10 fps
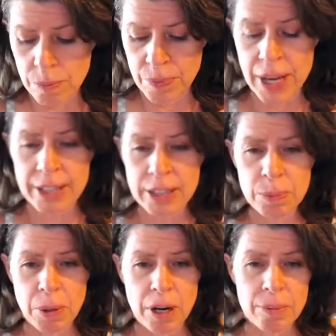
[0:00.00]
That's
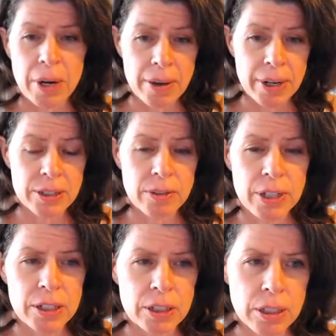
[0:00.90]
part of my
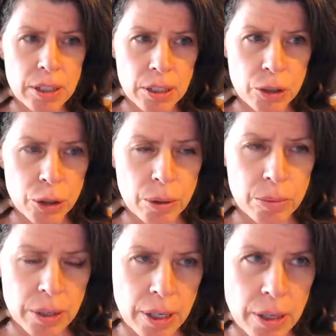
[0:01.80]
reservation in
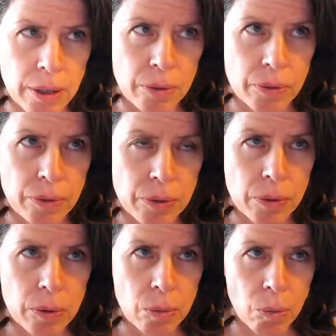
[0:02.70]
terms of
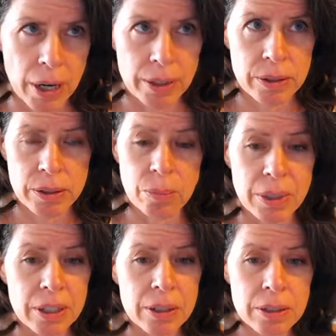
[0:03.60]
what to
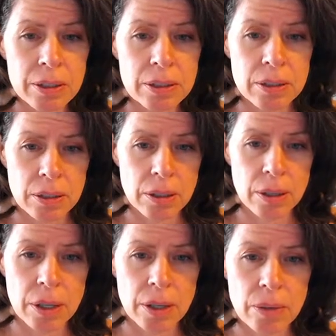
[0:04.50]
build,
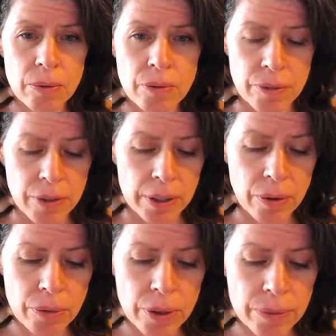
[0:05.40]
you know, for follow
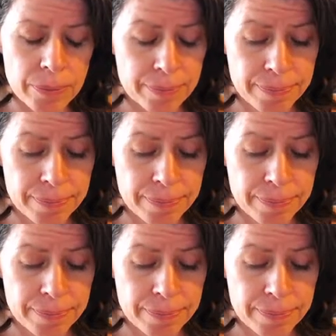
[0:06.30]
through.